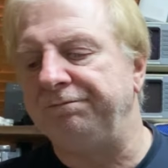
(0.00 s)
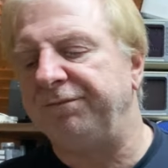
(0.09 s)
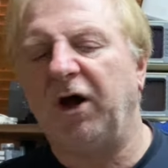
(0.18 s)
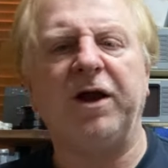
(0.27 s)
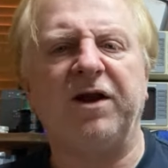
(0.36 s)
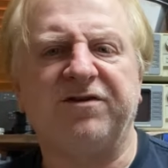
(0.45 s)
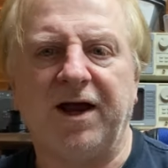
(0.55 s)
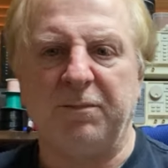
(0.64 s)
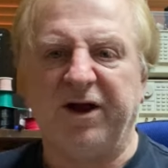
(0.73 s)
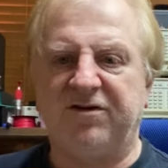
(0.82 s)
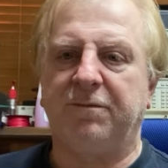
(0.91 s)
I don't say
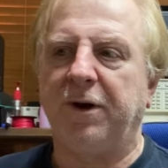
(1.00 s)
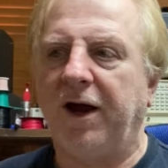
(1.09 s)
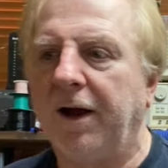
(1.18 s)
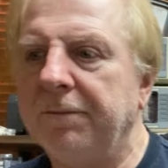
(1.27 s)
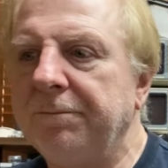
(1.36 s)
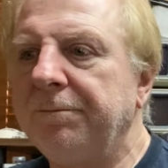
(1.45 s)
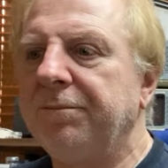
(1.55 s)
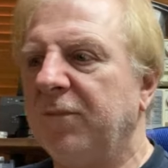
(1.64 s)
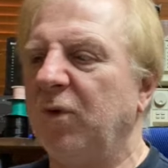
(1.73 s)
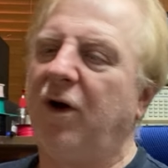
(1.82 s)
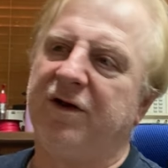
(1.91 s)
much about.
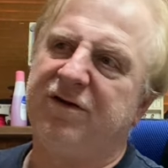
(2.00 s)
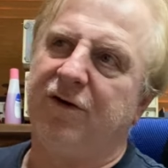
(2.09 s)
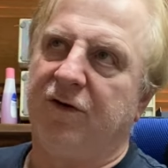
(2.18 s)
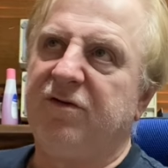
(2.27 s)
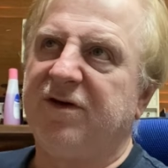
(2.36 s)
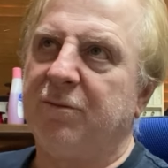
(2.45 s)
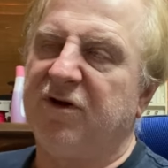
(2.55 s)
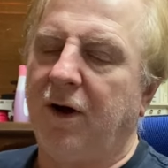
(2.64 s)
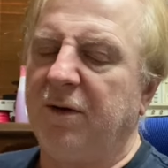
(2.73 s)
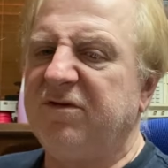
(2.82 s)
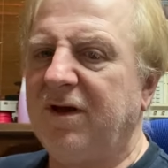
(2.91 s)
Well, I do
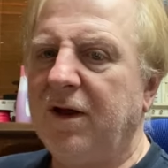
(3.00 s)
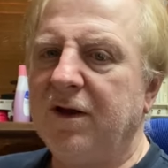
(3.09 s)
sometimes.